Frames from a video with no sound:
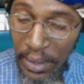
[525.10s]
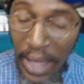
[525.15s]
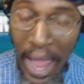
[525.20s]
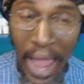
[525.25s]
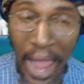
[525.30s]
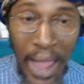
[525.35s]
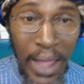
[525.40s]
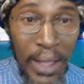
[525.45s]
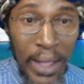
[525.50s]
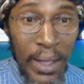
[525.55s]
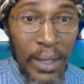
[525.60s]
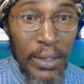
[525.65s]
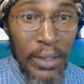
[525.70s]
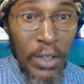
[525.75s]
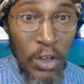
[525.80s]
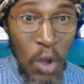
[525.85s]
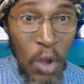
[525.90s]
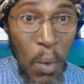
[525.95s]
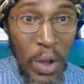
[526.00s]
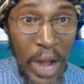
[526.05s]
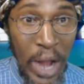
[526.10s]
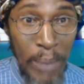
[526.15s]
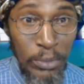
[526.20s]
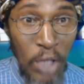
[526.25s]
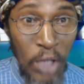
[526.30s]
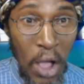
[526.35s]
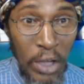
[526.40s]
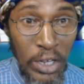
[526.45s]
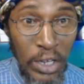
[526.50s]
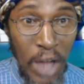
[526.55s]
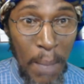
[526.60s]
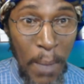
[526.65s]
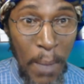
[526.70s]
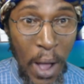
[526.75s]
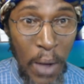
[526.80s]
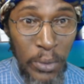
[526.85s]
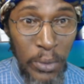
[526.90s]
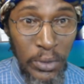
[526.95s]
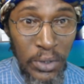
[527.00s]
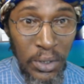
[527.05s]
Yeah, you know what I'm talking
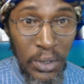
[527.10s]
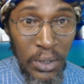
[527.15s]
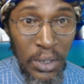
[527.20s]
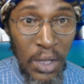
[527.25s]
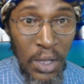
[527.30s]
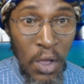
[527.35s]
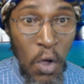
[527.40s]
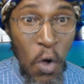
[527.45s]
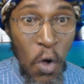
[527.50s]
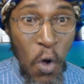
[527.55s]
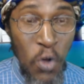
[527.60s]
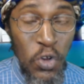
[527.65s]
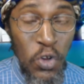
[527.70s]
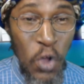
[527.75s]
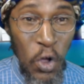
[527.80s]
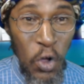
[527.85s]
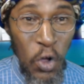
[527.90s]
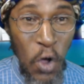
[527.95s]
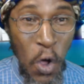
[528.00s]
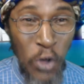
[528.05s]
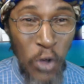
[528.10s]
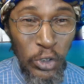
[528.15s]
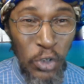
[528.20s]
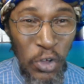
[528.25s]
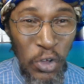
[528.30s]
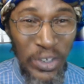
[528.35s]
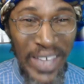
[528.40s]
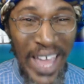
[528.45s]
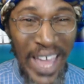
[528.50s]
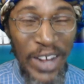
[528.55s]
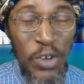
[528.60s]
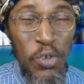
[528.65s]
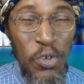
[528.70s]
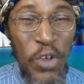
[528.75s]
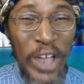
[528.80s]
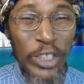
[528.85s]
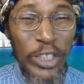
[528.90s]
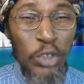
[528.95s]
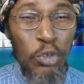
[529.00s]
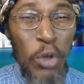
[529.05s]
about? Uno going to get
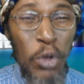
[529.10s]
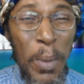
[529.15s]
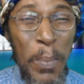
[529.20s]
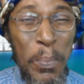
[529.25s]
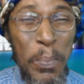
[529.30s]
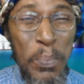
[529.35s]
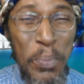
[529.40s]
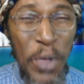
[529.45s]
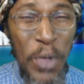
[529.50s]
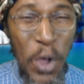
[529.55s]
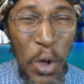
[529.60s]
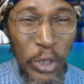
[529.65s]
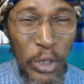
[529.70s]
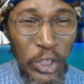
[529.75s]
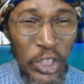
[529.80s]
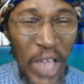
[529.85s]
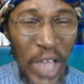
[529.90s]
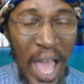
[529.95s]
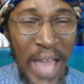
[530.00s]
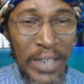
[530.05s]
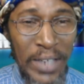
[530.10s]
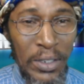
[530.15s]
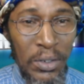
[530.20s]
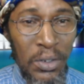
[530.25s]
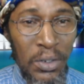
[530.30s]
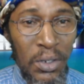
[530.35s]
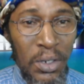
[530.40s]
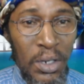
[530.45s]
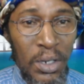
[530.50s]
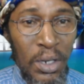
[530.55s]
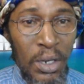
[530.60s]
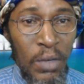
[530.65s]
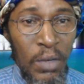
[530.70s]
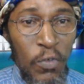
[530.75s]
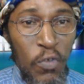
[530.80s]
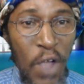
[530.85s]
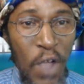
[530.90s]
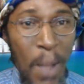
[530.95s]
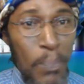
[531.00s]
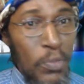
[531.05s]
retribution
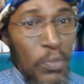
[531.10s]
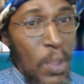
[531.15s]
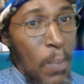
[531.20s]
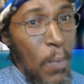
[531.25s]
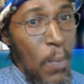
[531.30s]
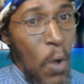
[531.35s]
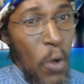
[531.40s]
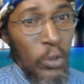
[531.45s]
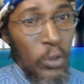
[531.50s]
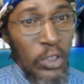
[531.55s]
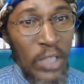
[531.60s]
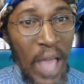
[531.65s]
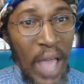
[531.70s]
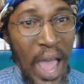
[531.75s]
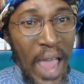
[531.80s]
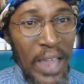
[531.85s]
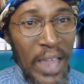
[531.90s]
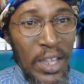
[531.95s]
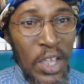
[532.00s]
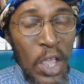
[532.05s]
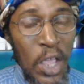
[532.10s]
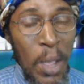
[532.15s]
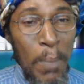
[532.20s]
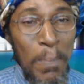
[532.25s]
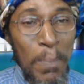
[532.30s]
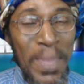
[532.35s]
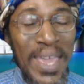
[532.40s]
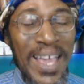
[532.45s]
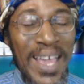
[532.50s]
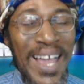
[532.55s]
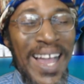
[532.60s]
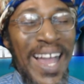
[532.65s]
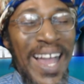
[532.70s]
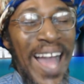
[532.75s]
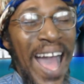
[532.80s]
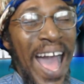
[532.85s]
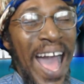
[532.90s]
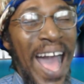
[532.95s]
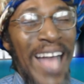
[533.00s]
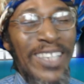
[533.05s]
from the Most High,
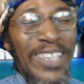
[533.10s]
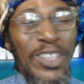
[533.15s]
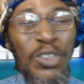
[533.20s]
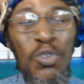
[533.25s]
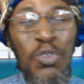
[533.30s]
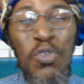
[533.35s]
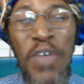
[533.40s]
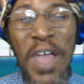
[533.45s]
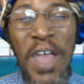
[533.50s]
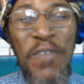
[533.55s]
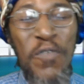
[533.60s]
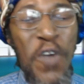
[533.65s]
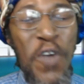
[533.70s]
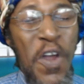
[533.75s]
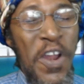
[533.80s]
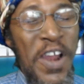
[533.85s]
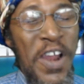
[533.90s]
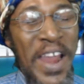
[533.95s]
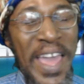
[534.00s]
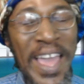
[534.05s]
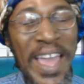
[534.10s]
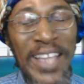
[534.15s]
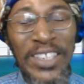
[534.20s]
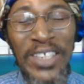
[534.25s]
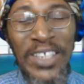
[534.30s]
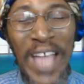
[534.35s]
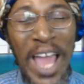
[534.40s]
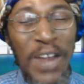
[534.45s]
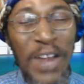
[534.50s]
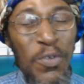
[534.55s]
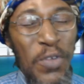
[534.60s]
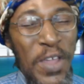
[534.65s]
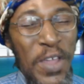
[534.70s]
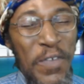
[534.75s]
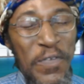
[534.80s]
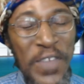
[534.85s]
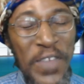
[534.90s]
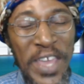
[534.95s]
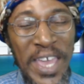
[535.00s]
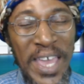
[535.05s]
because revelation
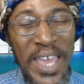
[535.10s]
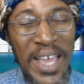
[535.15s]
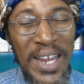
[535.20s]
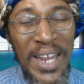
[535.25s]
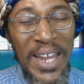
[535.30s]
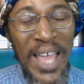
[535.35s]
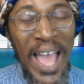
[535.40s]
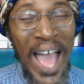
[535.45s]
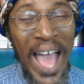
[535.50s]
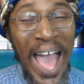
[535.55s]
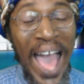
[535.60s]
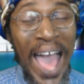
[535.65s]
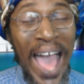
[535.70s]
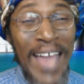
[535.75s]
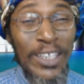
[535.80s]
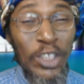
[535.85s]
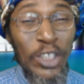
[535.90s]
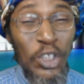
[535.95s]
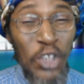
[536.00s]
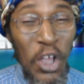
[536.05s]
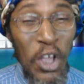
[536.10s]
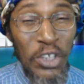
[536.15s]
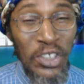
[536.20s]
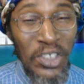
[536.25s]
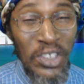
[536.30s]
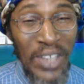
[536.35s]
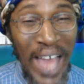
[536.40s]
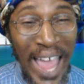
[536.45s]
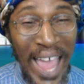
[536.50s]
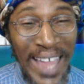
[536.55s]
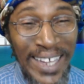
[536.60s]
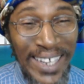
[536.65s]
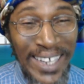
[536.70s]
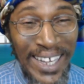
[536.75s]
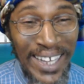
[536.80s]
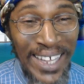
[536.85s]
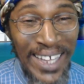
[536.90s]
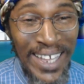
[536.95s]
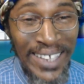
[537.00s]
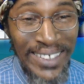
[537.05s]
revealed. And just
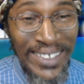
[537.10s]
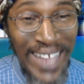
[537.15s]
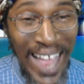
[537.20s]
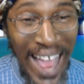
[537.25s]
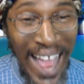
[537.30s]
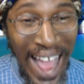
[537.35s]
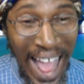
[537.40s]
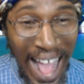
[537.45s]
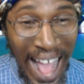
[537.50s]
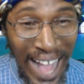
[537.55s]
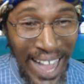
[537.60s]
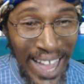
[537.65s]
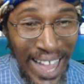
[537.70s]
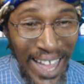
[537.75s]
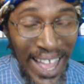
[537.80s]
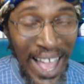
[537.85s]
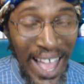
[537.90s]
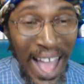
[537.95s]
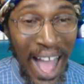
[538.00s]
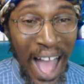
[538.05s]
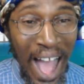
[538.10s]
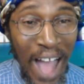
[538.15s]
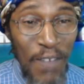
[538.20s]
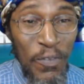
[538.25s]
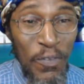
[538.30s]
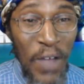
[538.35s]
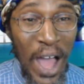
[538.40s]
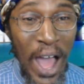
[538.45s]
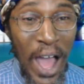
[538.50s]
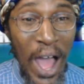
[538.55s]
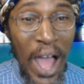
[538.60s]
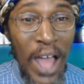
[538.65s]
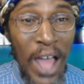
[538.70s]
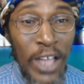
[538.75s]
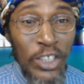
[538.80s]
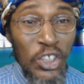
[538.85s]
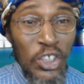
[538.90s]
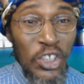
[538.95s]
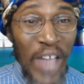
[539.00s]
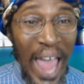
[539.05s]
like the act of
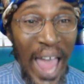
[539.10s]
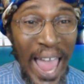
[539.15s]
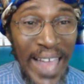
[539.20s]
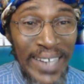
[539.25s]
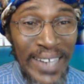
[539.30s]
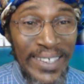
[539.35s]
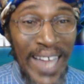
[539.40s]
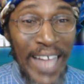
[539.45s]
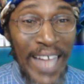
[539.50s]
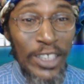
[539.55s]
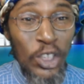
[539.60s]
a child